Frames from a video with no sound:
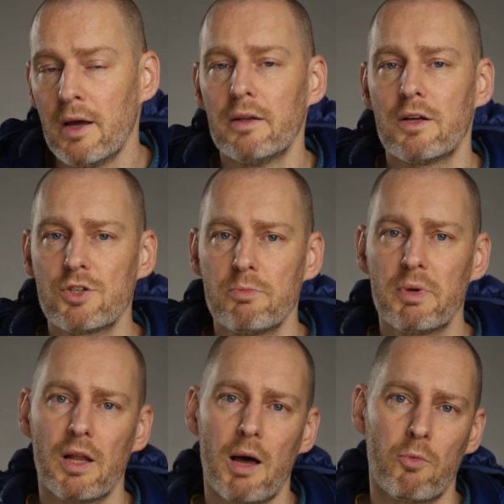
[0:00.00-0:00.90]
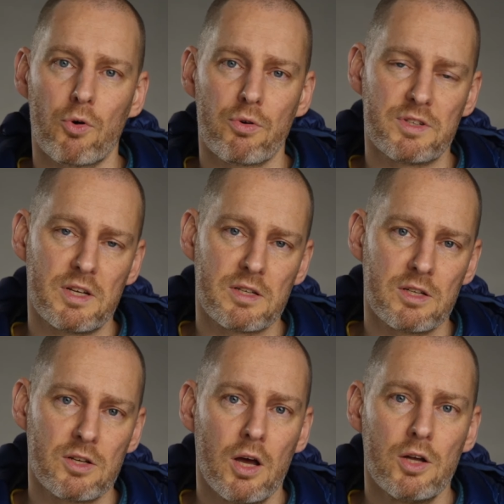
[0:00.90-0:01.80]
that should be a lot more
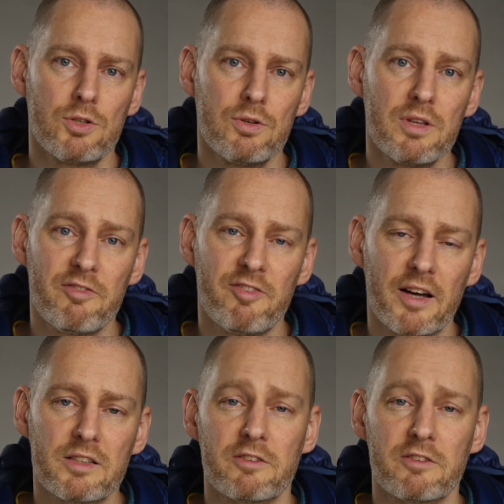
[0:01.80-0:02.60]
resistant to the effects